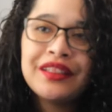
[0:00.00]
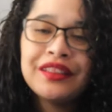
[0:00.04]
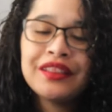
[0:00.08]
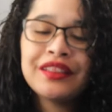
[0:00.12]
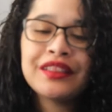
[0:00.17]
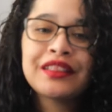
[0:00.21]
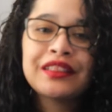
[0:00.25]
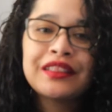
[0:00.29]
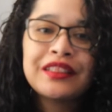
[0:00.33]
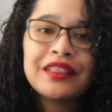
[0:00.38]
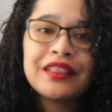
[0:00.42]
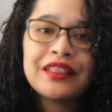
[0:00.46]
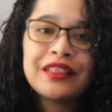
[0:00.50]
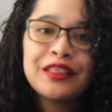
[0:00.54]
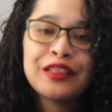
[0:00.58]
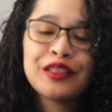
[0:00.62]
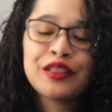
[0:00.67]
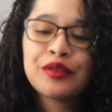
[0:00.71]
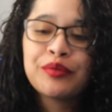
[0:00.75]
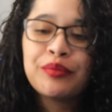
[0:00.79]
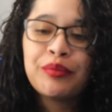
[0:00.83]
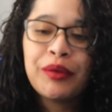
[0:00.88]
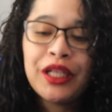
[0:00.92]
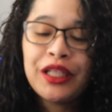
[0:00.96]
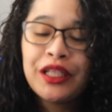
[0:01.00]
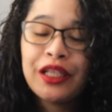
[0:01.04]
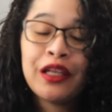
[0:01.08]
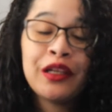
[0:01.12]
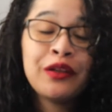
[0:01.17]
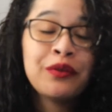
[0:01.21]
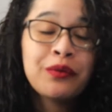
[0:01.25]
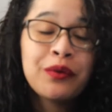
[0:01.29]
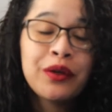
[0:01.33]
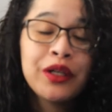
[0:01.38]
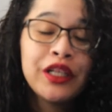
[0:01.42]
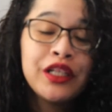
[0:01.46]
This is my
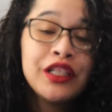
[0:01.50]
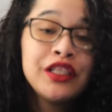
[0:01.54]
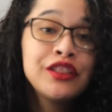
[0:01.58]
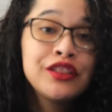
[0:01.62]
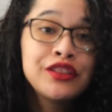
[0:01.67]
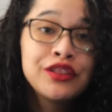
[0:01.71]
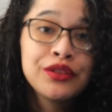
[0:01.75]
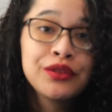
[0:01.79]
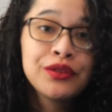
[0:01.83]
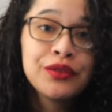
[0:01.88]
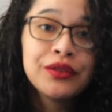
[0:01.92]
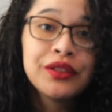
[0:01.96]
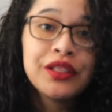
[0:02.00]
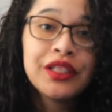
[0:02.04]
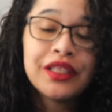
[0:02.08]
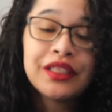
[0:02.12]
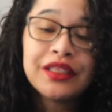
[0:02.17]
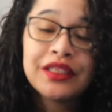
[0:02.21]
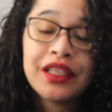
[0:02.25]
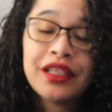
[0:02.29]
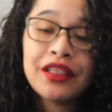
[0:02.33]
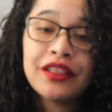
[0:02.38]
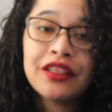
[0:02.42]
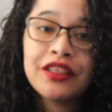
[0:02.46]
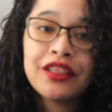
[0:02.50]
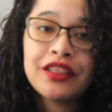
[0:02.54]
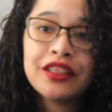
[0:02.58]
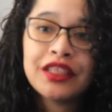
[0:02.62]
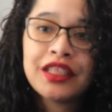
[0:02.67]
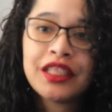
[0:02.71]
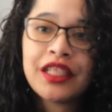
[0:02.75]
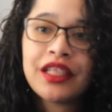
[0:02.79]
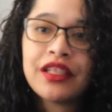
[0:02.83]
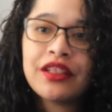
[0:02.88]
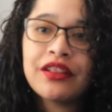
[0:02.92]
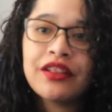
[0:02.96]
gateway to the Atelier
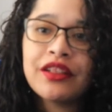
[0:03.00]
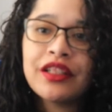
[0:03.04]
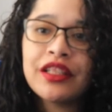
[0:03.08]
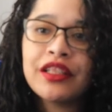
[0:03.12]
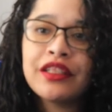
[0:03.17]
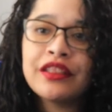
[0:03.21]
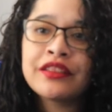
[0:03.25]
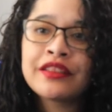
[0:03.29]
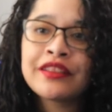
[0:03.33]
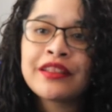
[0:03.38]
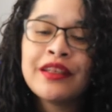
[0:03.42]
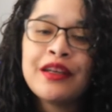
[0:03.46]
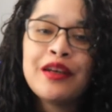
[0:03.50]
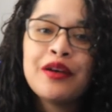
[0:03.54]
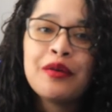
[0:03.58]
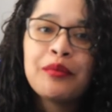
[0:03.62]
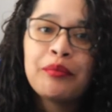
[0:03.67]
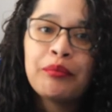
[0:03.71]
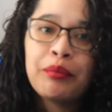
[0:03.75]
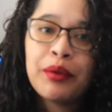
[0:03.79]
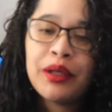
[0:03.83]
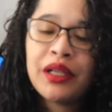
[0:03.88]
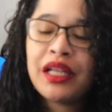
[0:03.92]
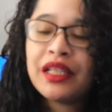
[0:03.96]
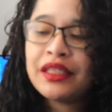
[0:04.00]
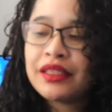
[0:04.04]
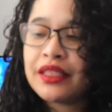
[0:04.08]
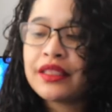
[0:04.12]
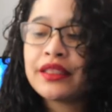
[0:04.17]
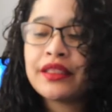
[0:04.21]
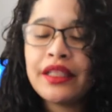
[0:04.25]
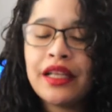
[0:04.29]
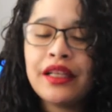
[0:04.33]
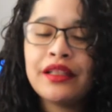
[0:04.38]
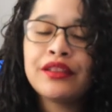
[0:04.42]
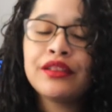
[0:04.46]
series, but as a
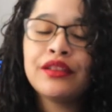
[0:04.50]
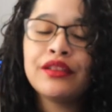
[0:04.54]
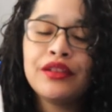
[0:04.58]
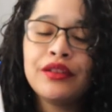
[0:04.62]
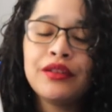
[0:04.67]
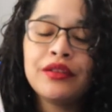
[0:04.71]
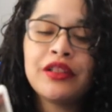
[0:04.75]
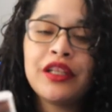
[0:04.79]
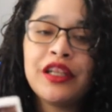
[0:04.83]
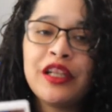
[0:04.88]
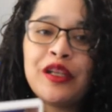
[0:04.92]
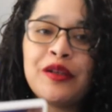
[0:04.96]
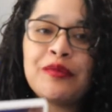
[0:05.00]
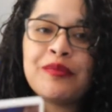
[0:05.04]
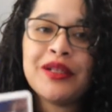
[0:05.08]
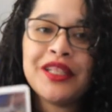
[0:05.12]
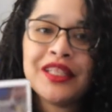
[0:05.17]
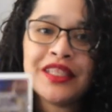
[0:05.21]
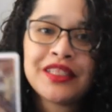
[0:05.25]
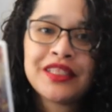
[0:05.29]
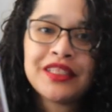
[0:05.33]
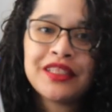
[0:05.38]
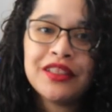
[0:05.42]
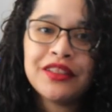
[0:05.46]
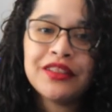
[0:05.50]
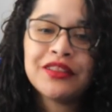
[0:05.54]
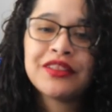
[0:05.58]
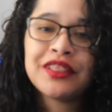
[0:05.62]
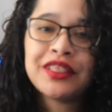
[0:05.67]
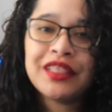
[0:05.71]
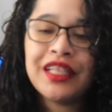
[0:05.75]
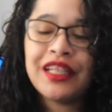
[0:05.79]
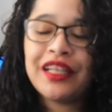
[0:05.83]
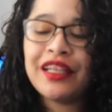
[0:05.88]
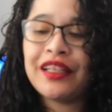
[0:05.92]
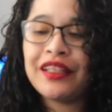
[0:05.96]
standalone game, it still
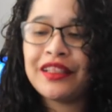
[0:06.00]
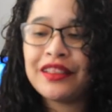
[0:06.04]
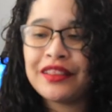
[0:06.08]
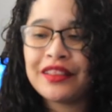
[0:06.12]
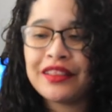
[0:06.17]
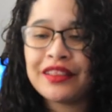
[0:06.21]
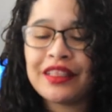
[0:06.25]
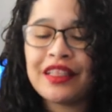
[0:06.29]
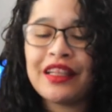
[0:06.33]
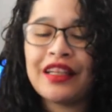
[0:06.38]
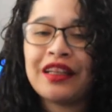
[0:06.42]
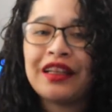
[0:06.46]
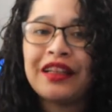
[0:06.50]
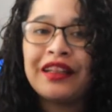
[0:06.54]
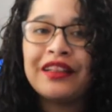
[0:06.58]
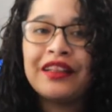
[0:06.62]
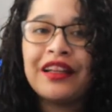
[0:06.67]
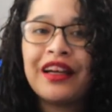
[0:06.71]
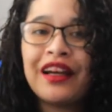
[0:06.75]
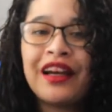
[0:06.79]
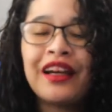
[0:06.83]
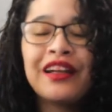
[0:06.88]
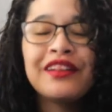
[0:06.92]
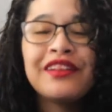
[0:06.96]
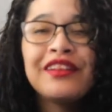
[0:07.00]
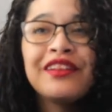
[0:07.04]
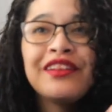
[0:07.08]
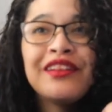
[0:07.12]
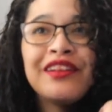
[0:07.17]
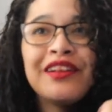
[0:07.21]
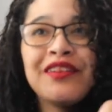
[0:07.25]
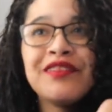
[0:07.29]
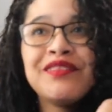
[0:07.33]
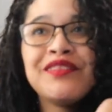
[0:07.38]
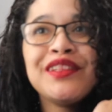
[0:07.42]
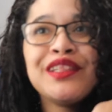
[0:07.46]
stands, and I
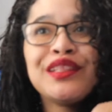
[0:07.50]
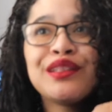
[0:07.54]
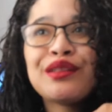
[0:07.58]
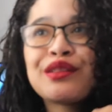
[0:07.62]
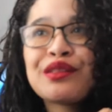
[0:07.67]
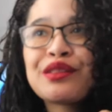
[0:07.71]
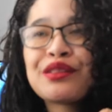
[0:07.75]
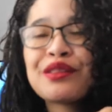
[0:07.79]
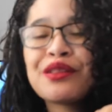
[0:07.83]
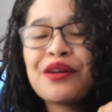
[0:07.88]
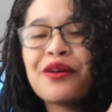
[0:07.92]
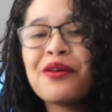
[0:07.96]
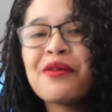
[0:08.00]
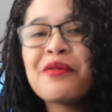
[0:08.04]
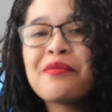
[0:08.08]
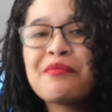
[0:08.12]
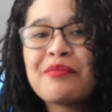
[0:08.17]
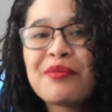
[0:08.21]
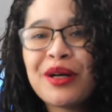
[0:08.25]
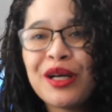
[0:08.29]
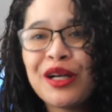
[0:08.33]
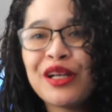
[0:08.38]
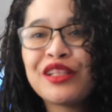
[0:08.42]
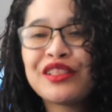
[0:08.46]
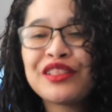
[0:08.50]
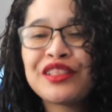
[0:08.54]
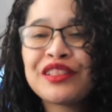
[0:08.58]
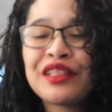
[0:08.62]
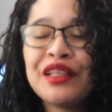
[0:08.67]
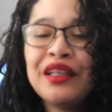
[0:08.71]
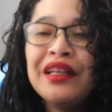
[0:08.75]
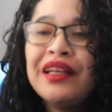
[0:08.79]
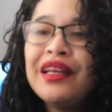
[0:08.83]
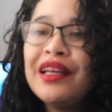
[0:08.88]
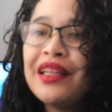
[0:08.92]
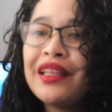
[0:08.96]
loved it so much
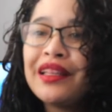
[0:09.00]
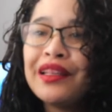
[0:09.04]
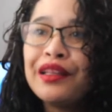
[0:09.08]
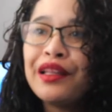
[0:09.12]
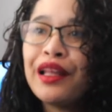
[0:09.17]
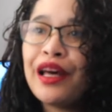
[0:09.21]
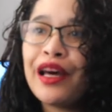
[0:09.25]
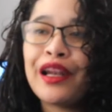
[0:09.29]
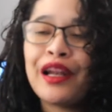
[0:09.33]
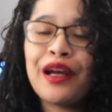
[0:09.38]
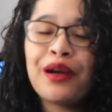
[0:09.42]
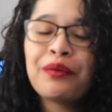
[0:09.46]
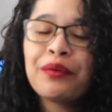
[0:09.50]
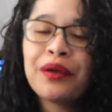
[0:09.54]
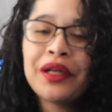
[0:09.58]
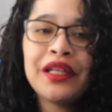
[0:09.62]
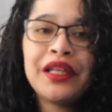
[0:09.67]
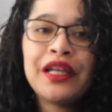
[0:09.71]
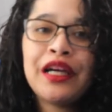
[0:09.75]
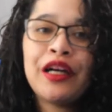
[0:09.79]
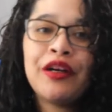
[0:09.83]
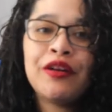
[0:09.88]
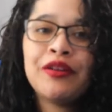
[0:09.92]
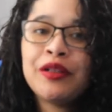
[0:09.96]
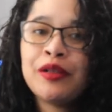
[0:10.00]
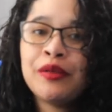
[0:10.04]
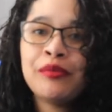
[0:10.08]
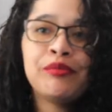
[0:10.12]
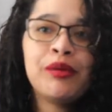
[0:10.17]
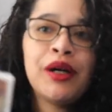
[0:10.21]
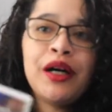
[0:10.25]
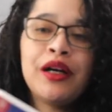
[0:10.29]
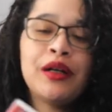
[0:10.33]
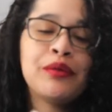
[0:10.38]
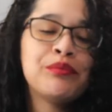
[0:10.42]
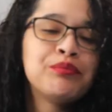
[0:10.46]
that I went out and
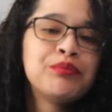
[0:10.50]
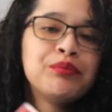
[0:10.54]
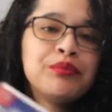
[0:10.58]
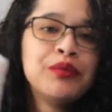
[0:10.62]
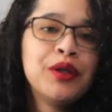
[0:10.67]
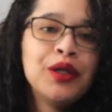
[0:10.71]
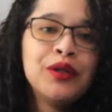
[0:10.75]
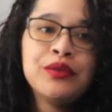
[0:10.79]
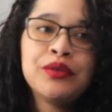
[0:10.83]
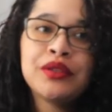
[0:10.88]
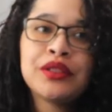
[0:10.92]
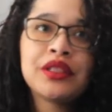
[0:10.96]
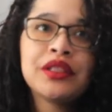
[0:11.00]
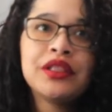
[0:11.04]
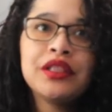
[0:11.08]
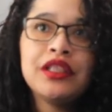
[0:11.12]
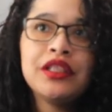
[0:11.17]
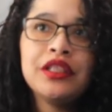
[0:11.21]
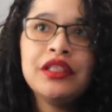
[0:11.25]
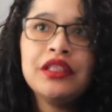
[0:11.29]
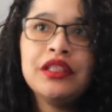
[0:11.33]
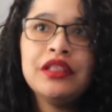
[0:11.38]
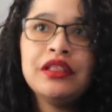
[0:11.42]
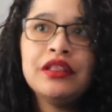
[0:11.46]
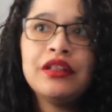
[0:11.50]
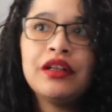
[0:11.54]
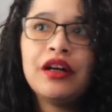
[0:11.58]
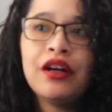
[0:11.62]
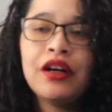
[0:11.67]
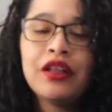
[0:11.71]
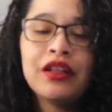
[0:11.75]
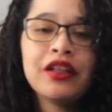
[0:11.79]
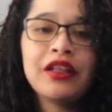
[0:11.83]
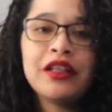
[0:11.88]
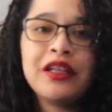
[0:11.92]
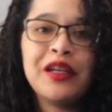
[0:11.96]
bought mostly
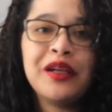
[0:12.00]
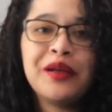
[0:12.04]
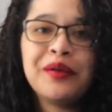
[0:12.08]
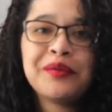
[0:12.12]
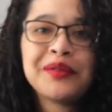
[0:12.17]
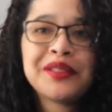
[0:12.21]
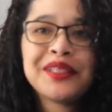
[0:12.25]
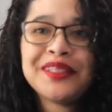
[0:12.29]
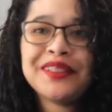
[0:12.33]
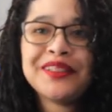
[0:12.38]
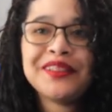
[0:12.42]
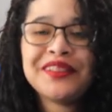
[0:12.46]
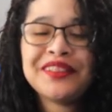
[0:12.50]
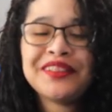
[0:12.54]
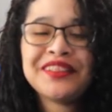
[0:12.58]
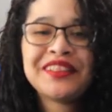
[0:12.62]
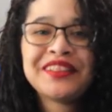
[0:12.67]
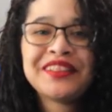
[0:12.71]
all the games in the